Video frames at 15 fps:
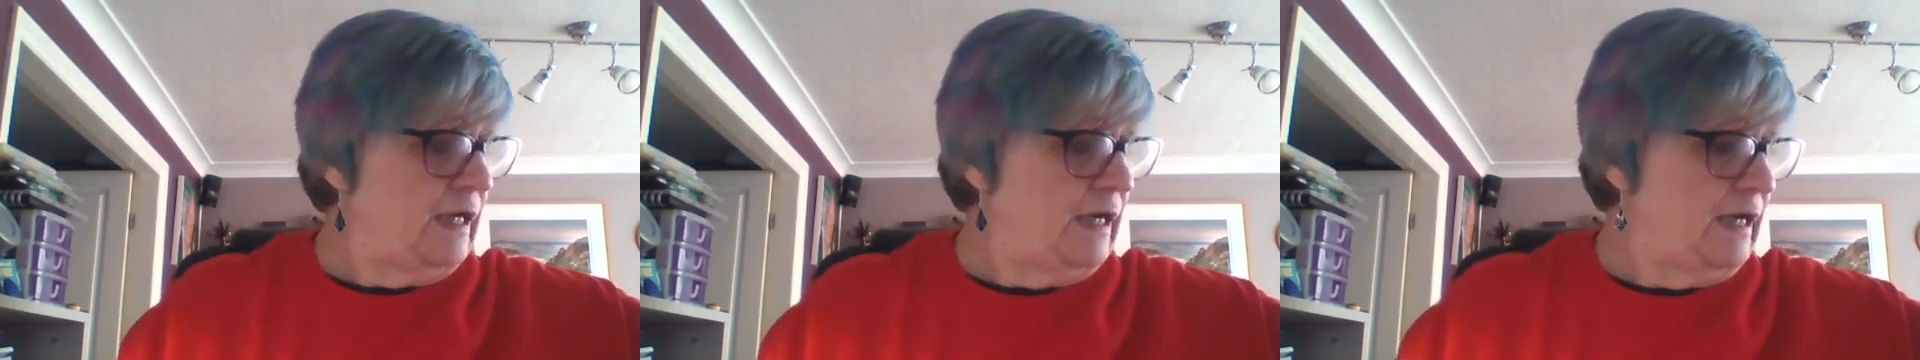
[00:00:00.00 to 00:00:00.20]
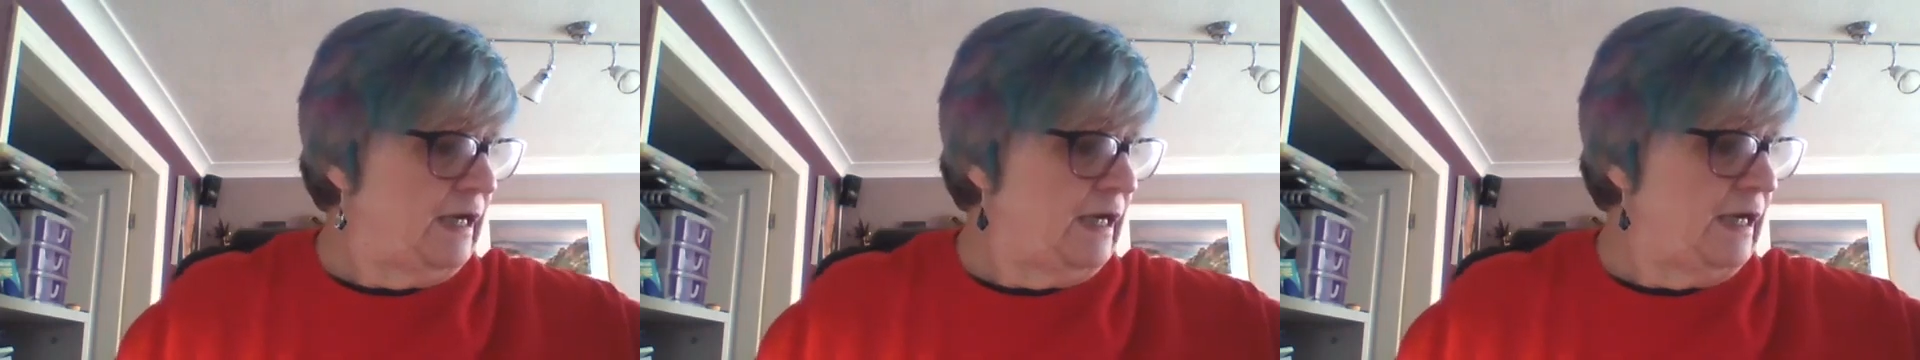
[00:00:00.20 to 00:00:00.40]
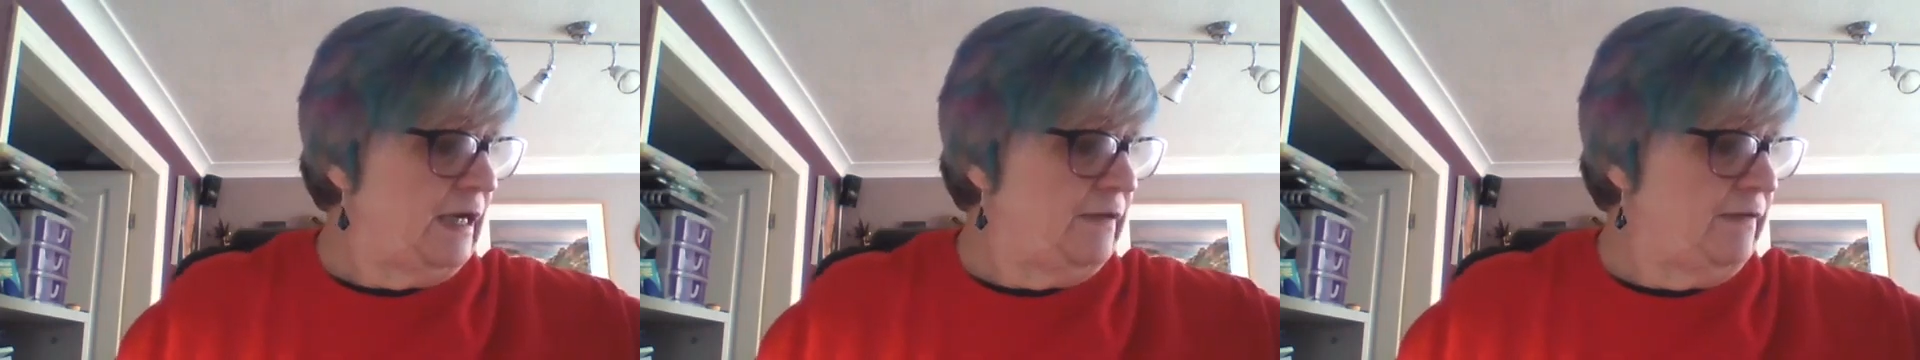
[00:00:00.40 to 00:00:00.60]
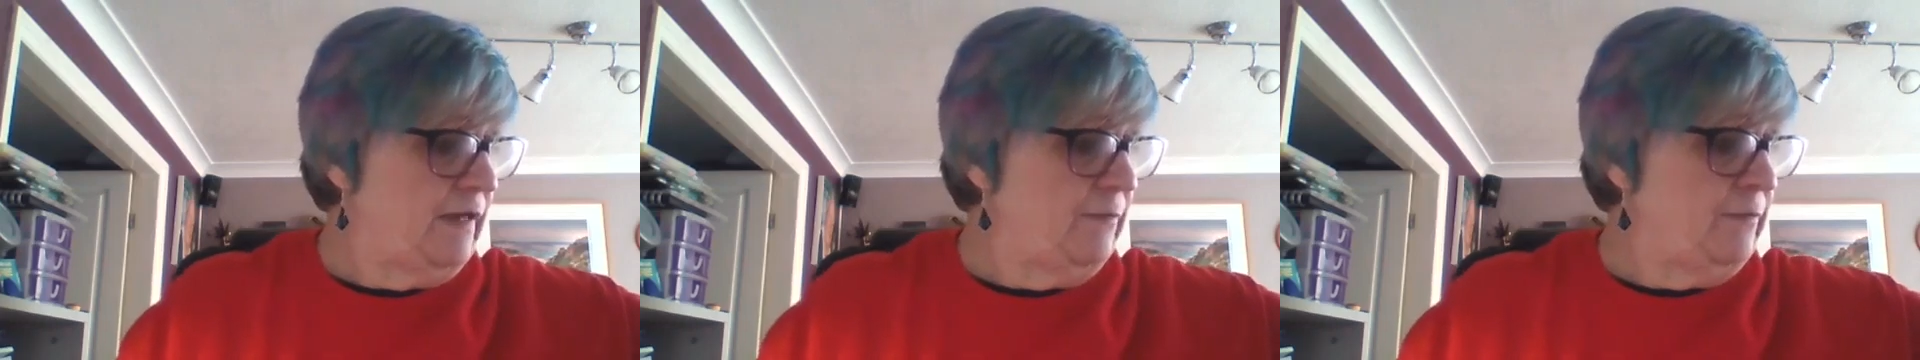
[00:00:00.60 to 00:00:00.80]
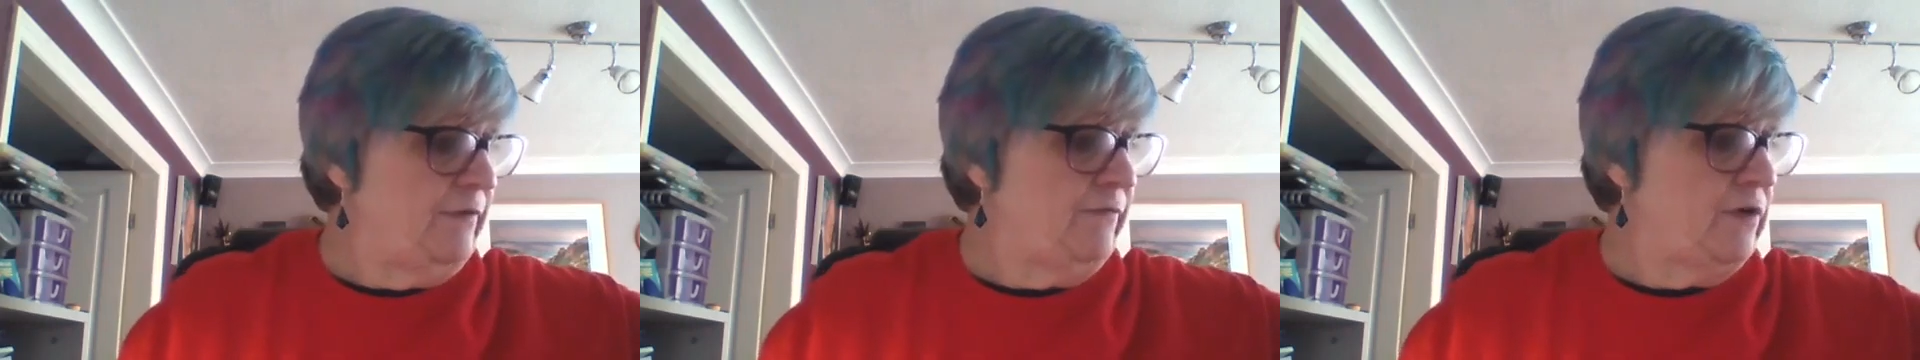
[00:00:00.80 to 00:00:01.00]
And
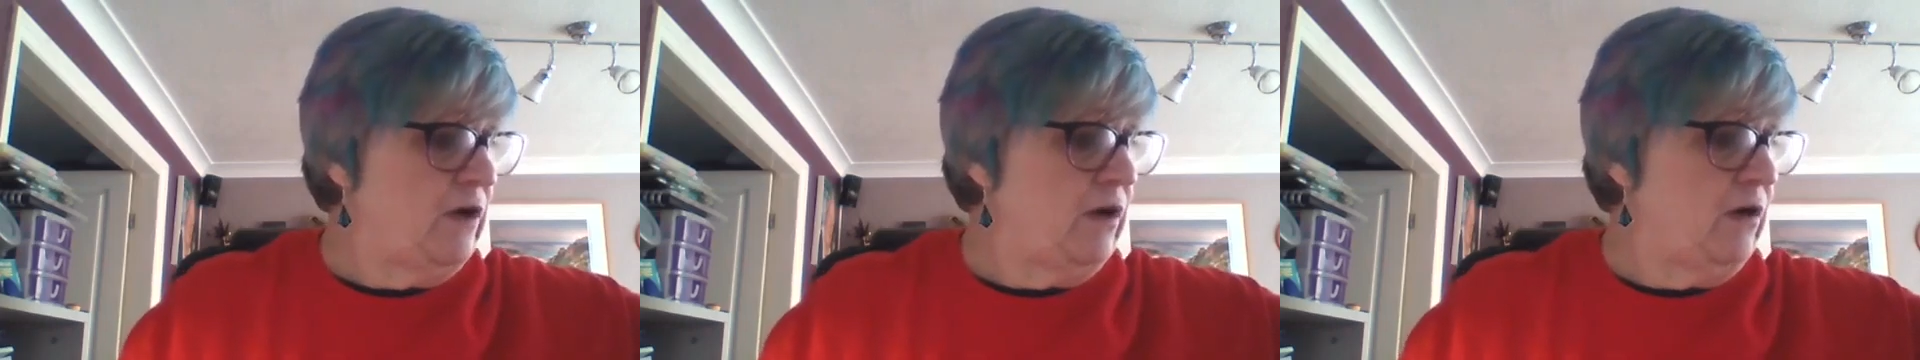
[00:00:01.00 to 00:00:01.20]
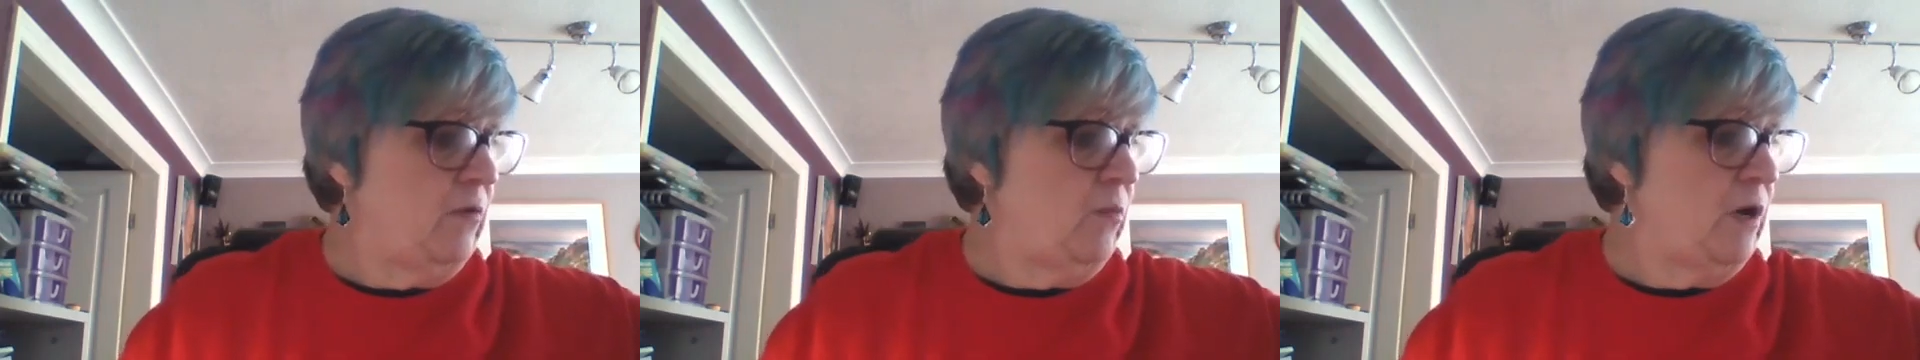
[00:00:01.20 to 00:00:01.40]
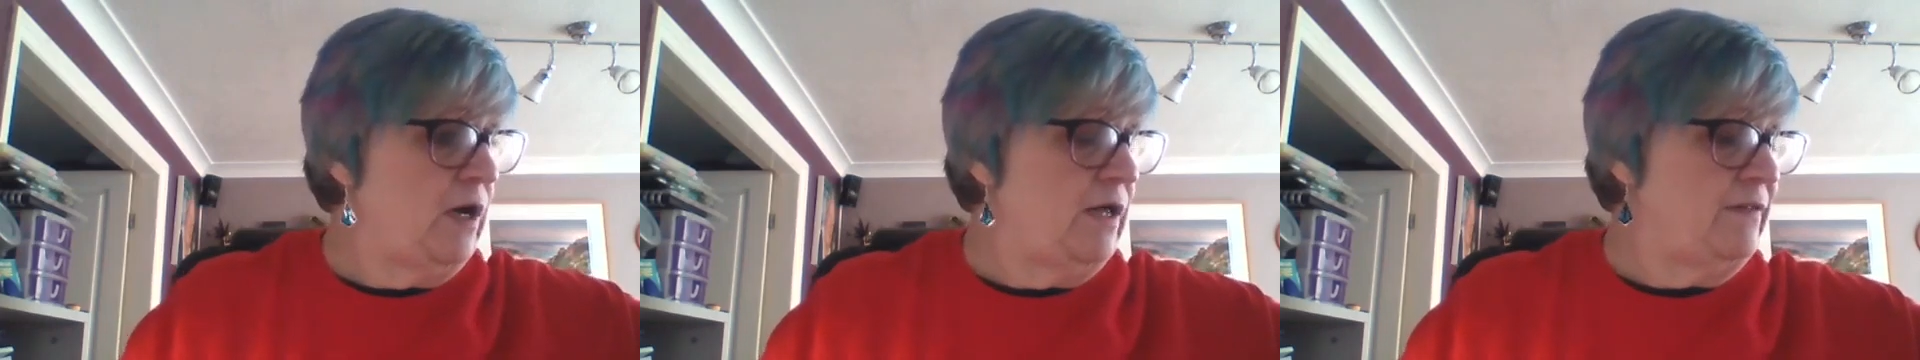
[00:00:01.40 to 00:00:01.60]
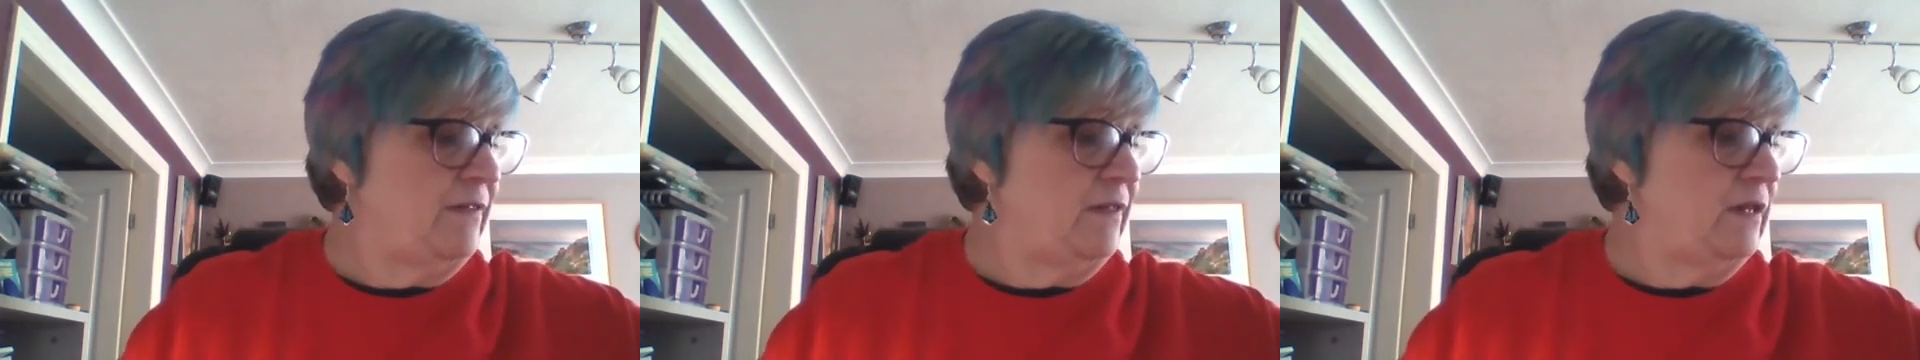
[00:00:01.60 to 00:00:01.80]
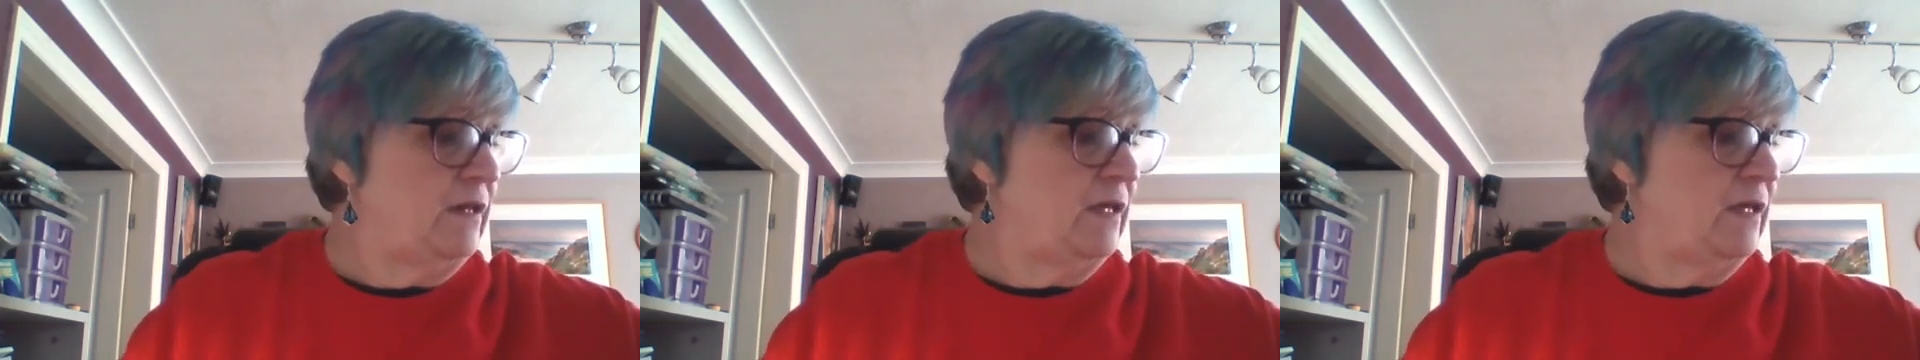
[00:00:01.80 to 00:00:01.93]
then we've got one